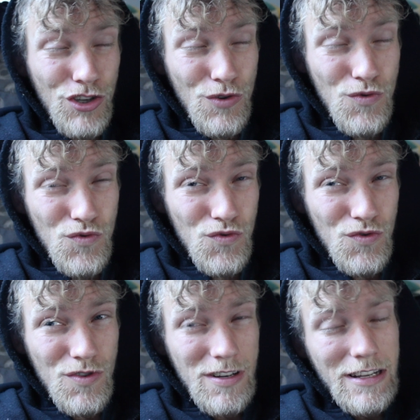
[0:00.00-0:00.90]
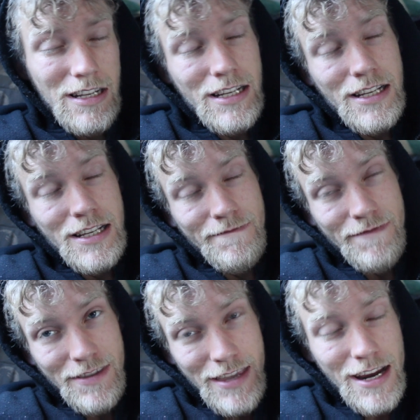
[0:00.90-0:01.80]
So
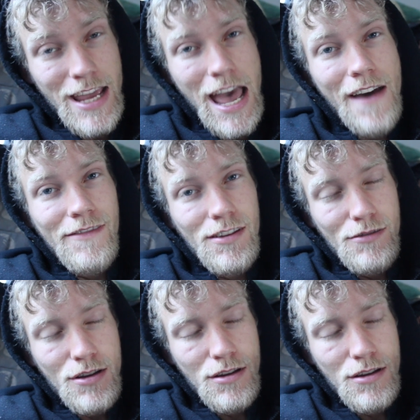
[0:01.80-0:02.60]
there you have it.